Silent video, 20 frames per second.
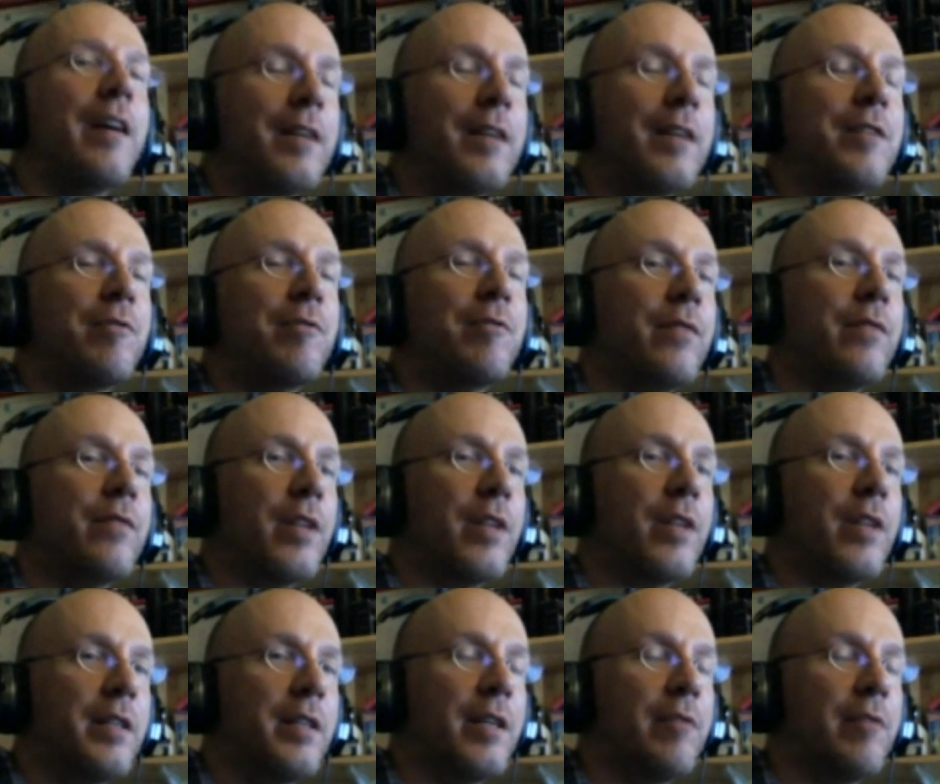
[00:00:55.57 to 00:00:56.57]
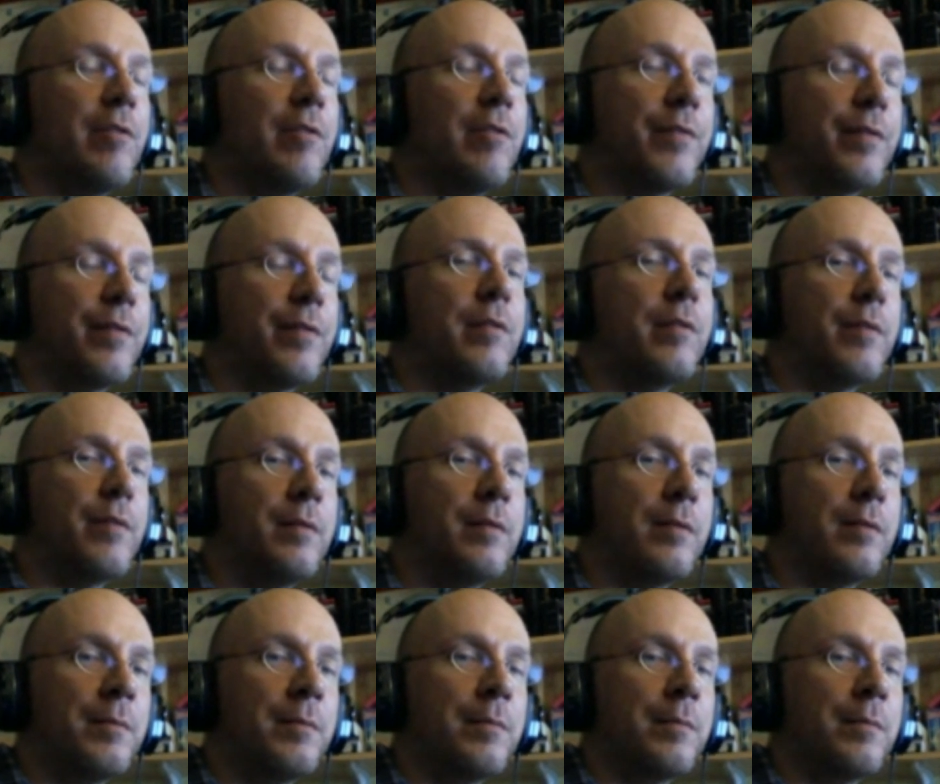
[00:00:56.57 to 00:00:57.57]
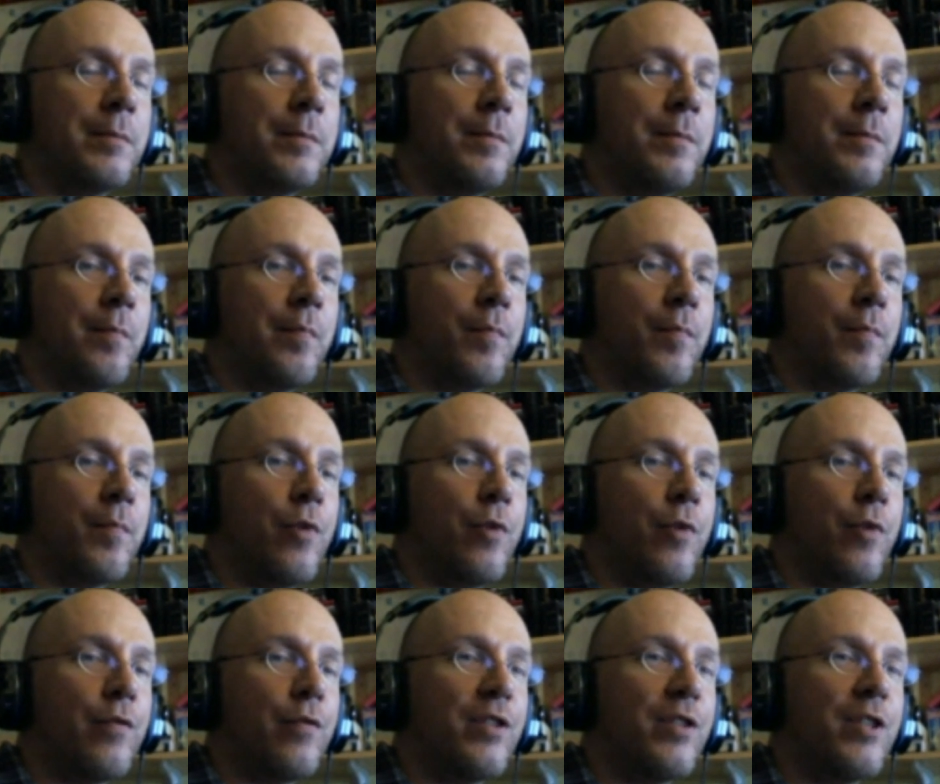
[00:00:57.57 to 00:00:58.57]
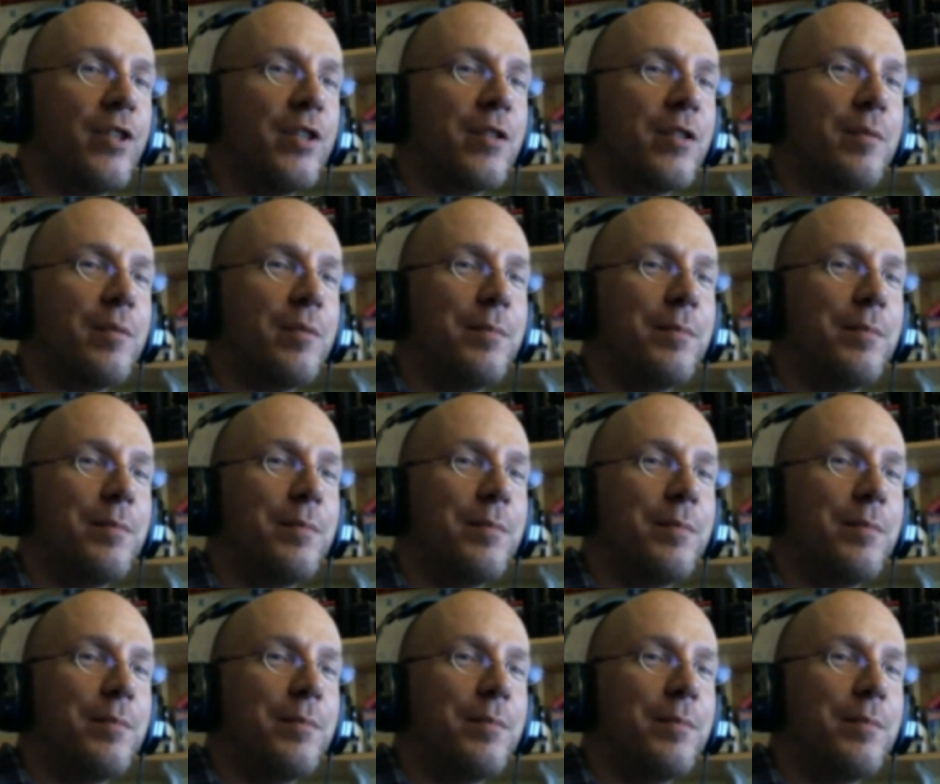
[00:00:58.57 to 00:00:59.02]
because it'll give an idea of preferences.